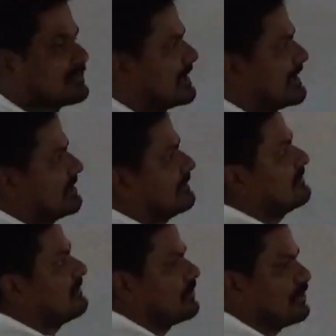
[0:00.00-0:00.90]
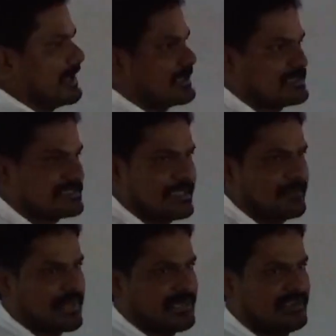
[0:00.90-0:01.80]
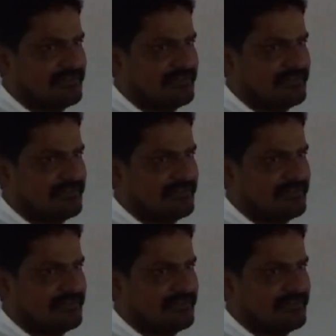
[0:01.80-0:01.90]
So current will flow at the same rate.